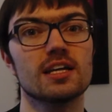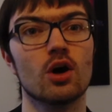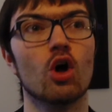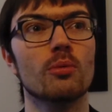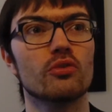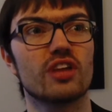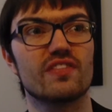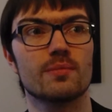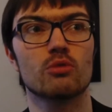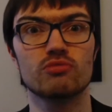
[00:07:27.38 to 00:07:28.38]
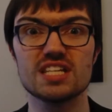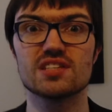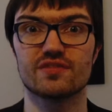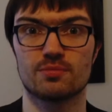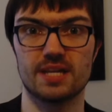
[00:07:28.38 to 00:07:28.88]
almost give him a
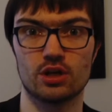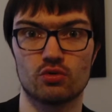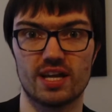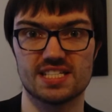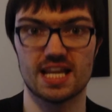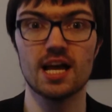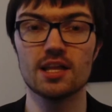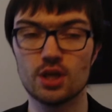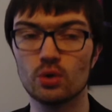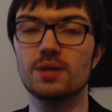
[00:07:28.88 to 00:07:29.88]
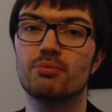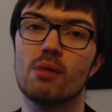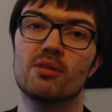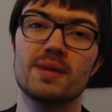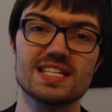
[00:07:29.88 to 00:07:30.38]
reason for being crazy. The only
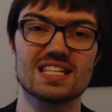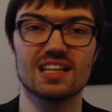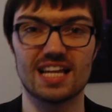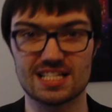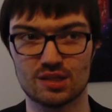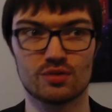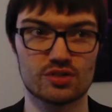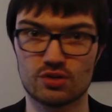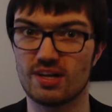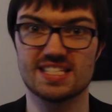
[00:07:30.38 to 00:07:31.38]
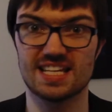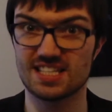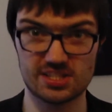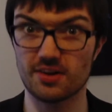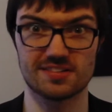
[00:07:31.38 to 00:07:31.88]
problem is, Lex Luthor's crazy at
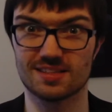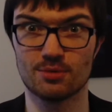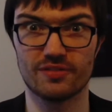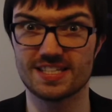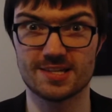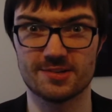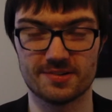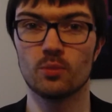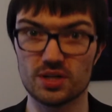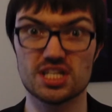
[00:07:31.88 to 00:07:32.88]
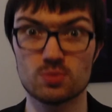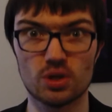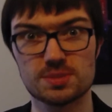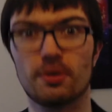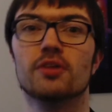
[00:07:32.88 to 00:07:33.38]
the start of the movie too, which is
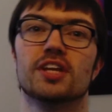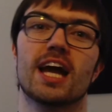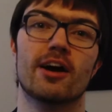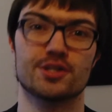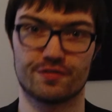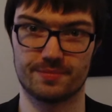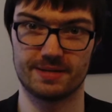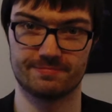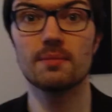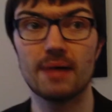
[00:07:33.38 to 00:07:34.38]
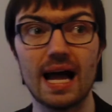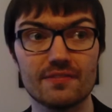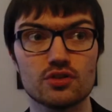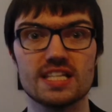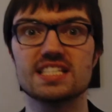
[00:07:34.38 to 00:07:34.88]
what spoiled the character for me. But
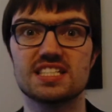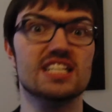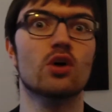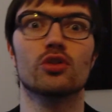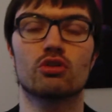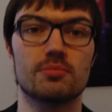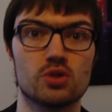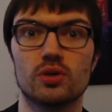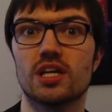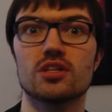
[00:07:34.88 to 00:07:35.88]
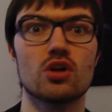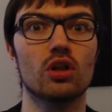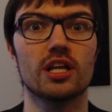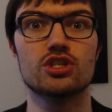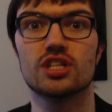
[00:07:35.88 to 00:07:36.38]
after he's seen all the Kryptonian
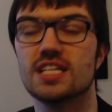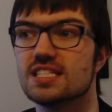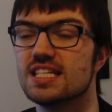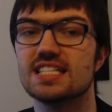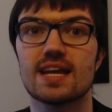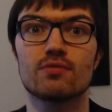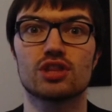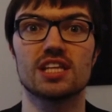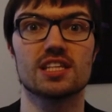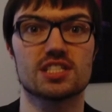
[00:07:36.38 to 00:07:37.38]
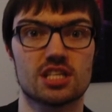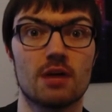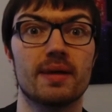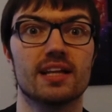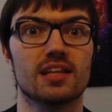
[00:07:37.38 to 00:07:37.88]
knowledge and he sees everything that's
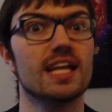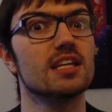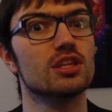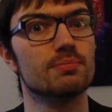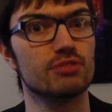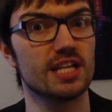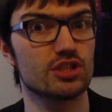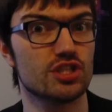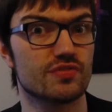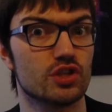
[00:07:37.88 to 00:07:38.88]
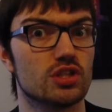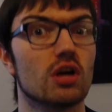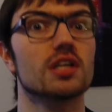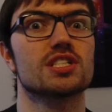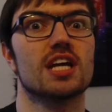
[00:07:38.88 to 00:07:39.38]
coming, like the predictions for
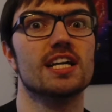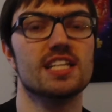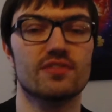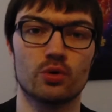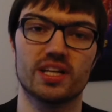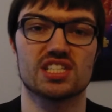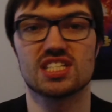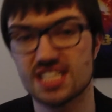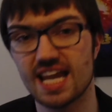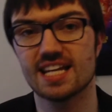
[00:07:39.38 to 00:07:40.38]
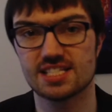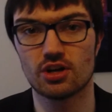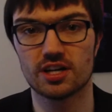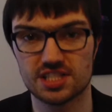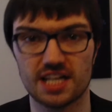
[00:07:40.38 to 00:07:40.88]
Darkseid, even though he doesn't say it's
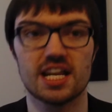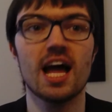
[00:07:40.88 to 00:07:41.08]
Darkseid,